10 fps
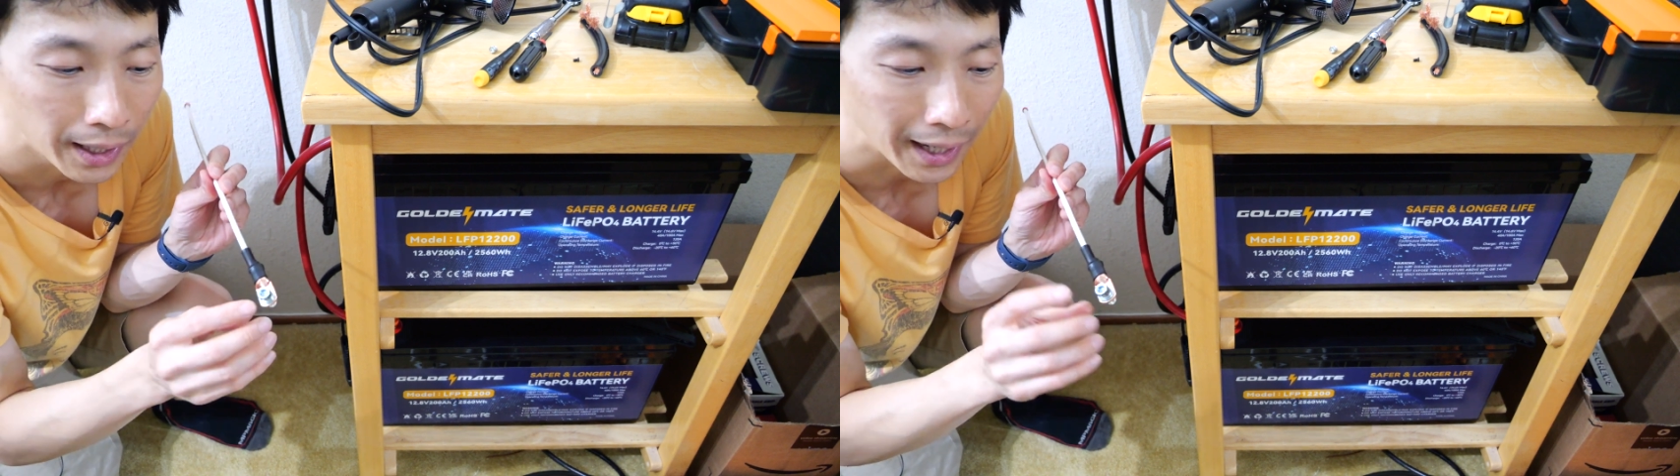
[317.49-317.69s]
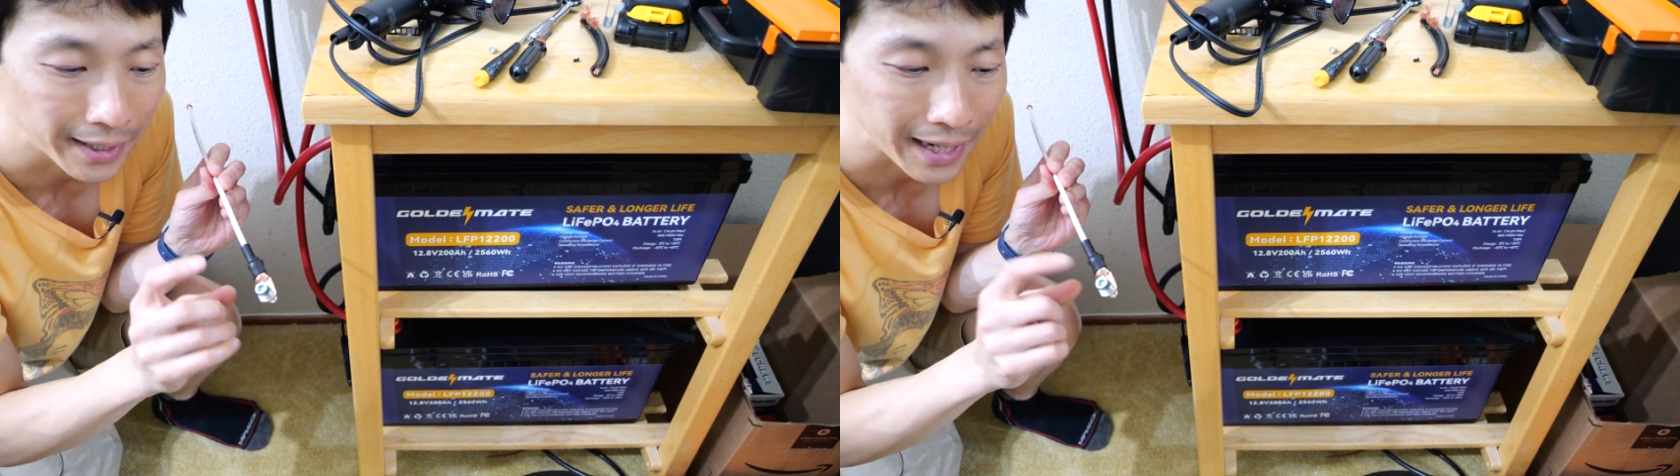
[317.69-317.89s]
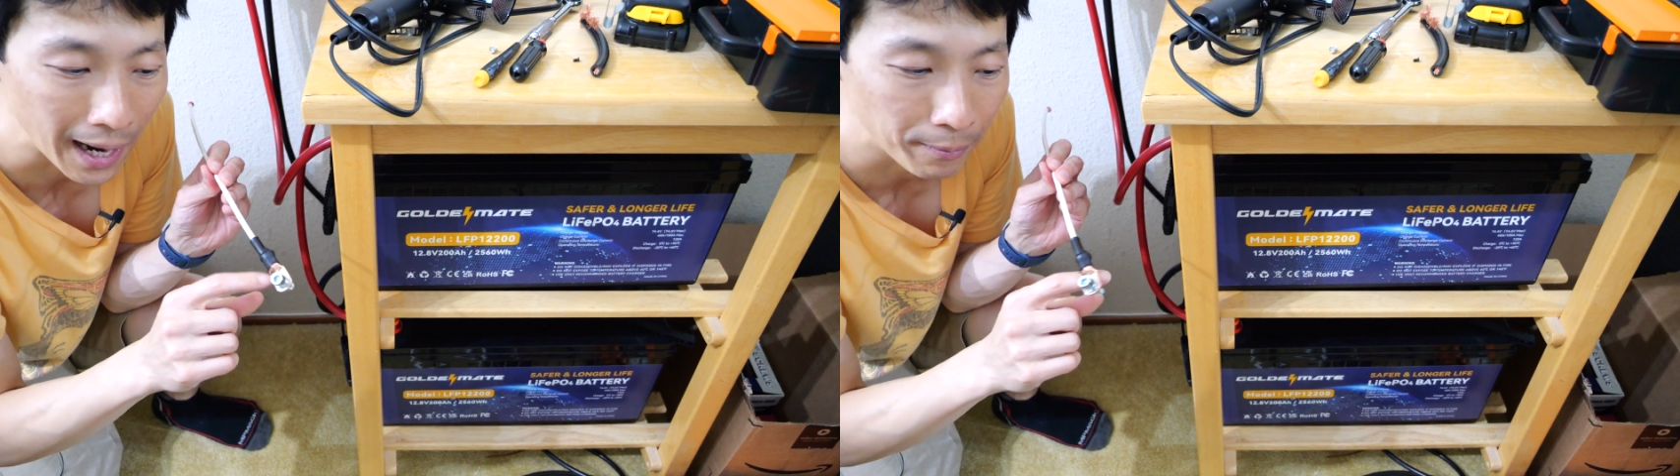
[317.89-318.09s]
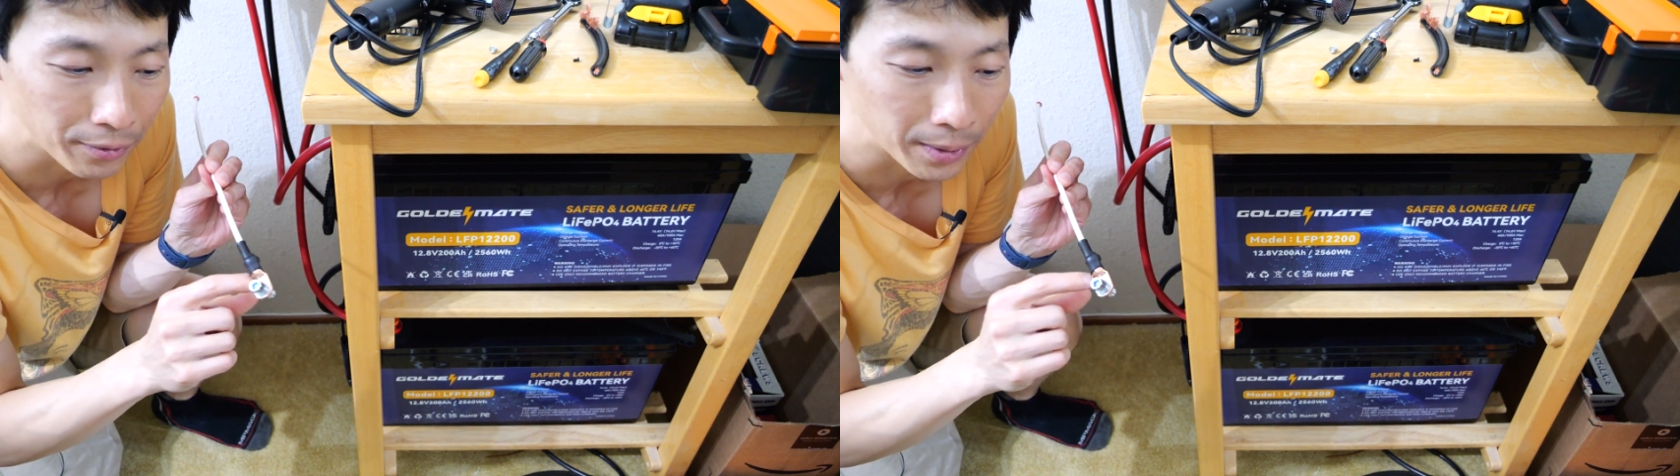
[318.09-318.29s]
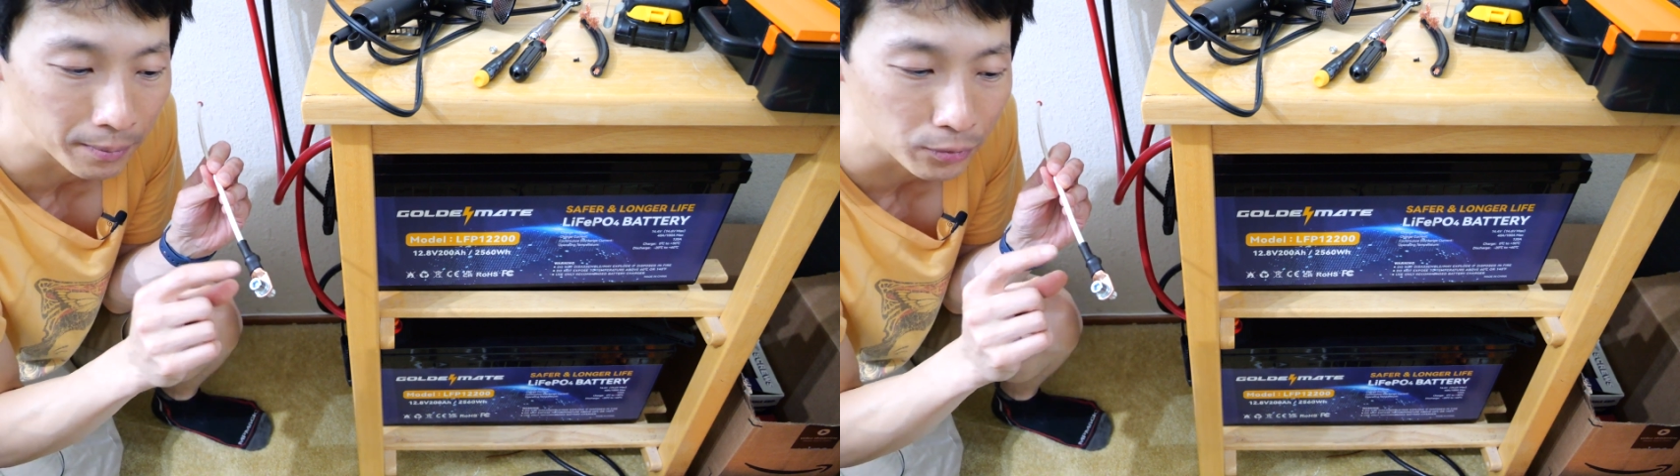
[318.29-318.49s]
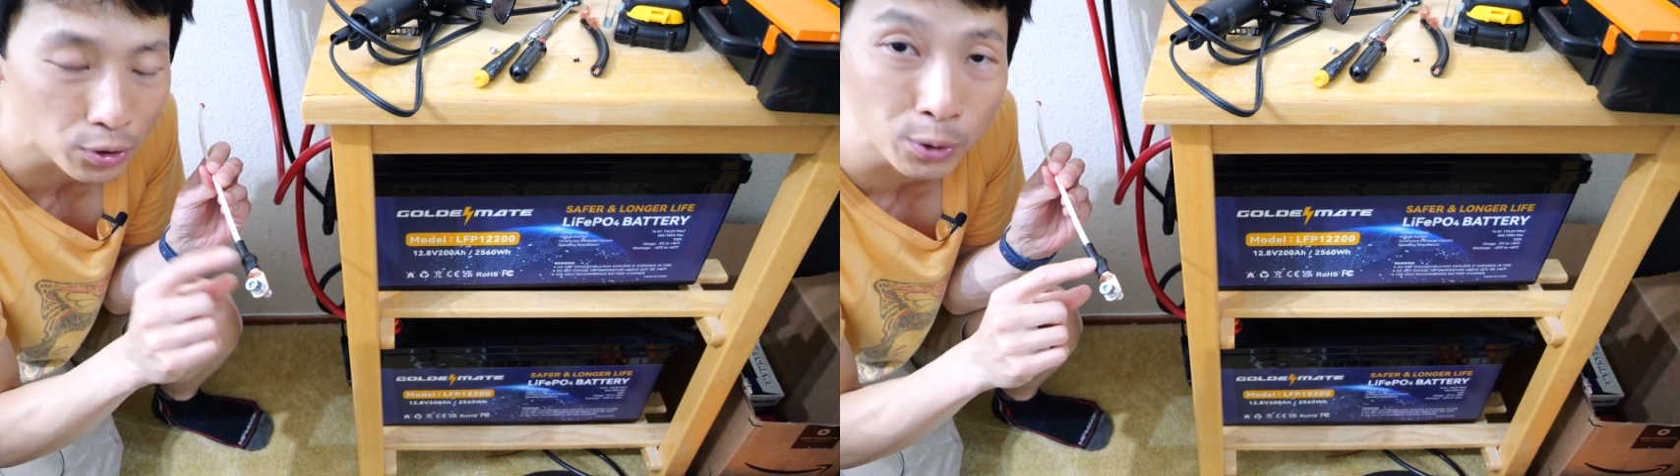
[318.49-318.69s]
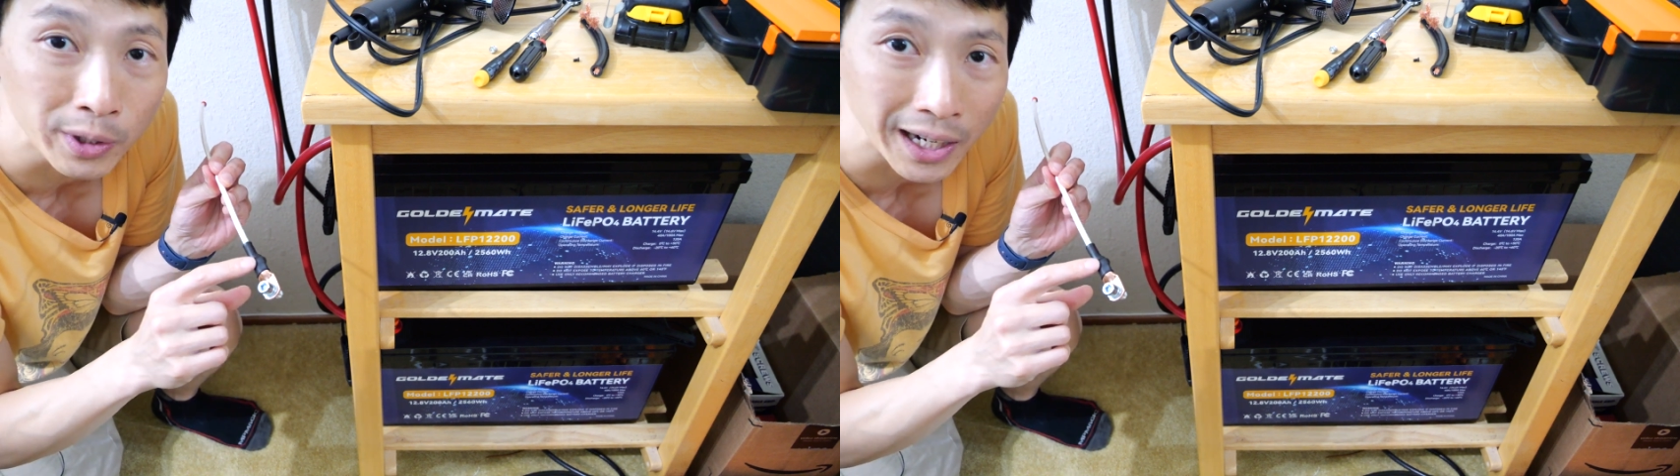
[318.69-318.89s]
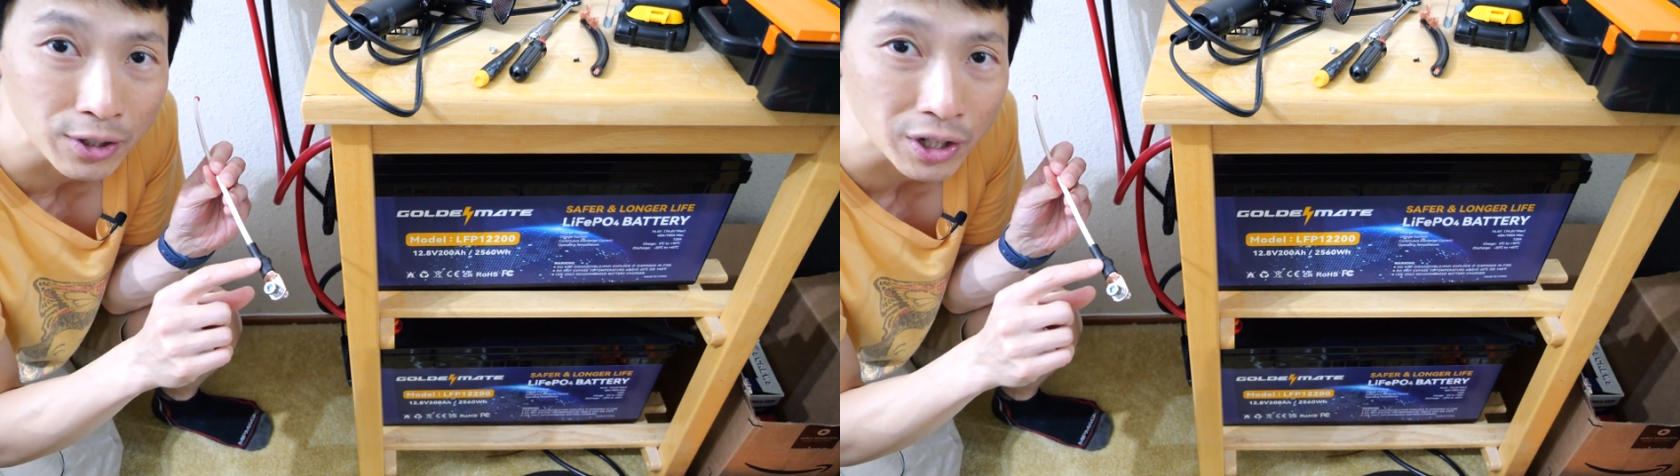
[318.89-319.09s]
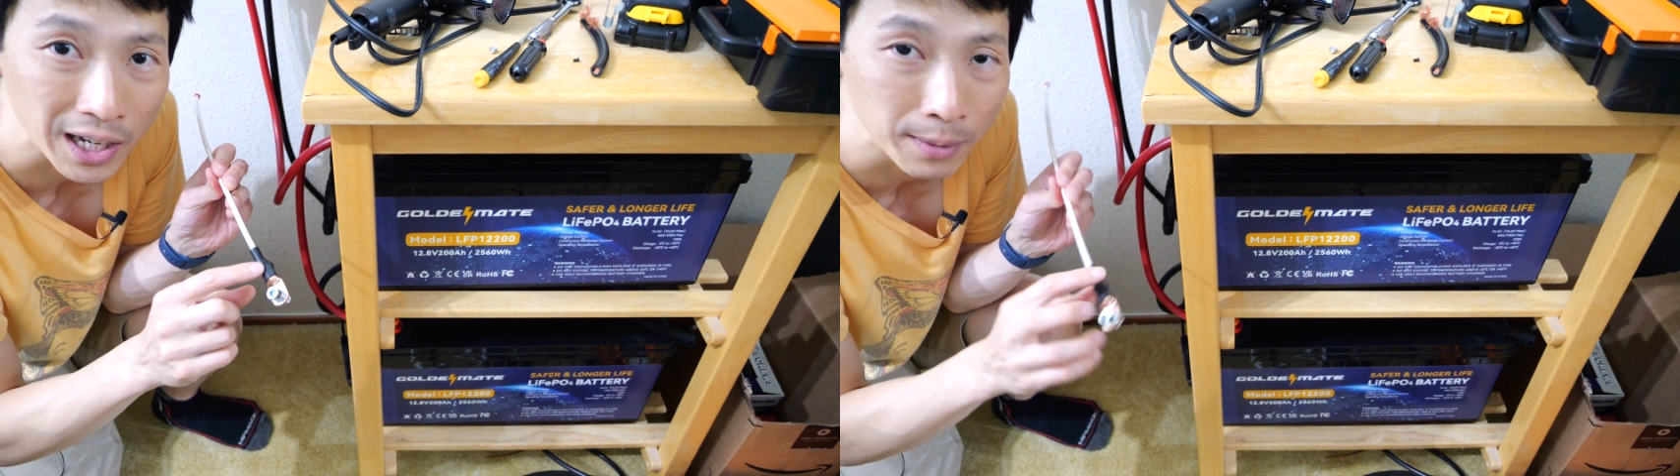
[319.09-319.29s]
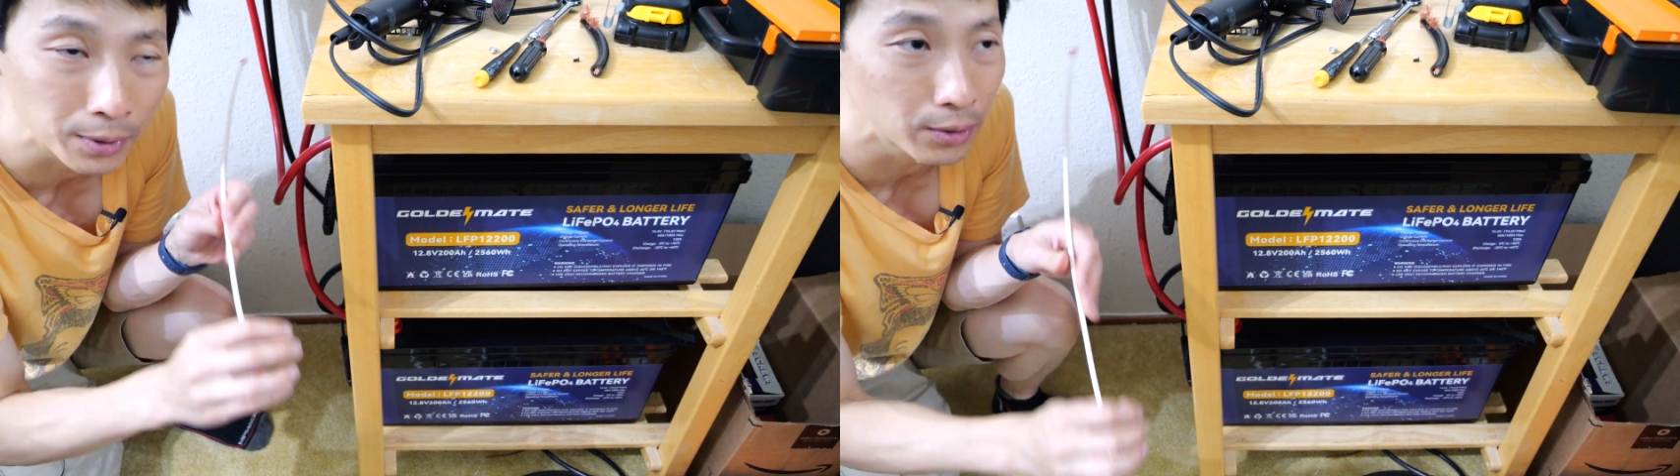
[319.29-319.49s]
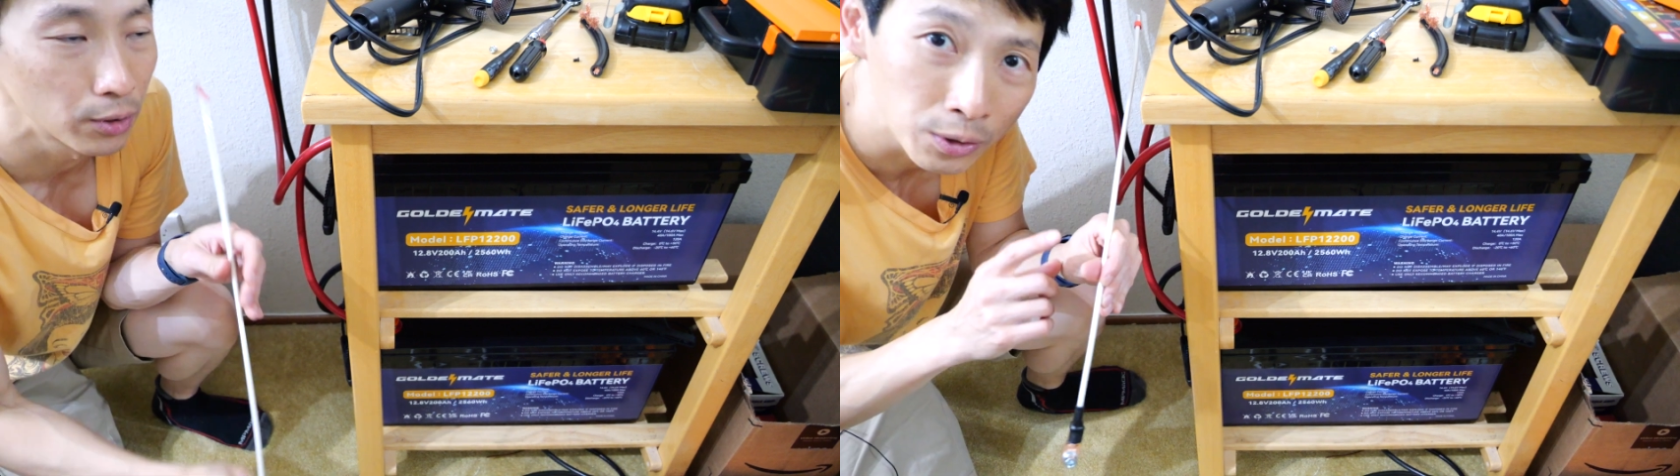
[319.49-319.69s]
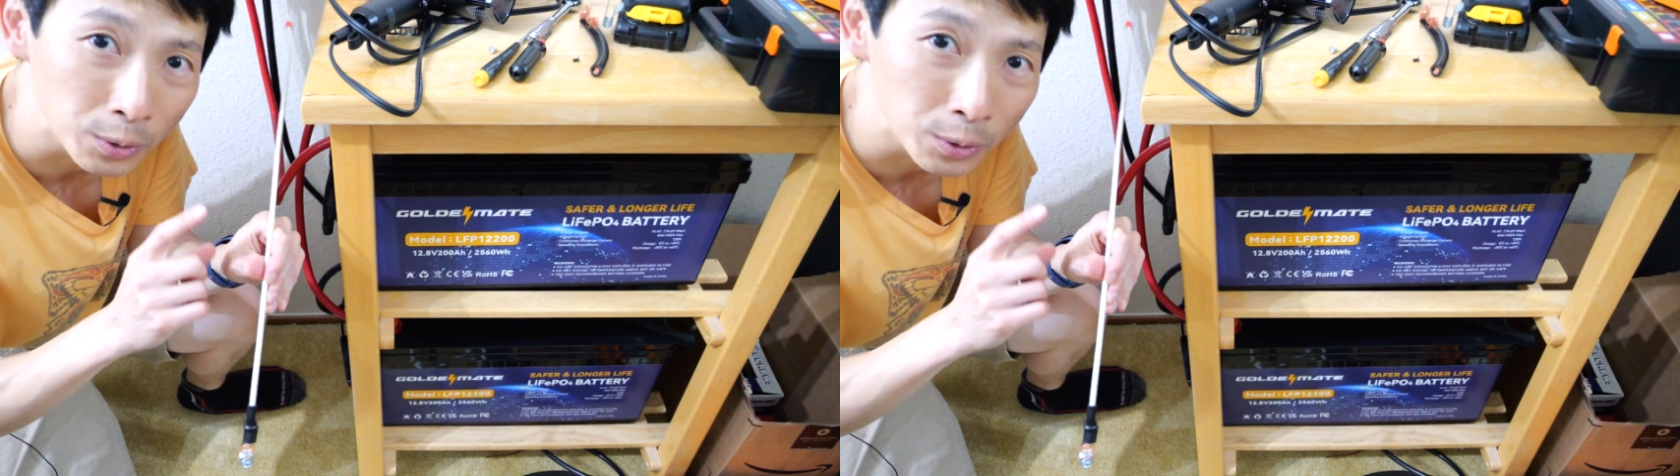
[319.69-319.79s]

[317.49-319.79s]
adapt from 2 gauge cable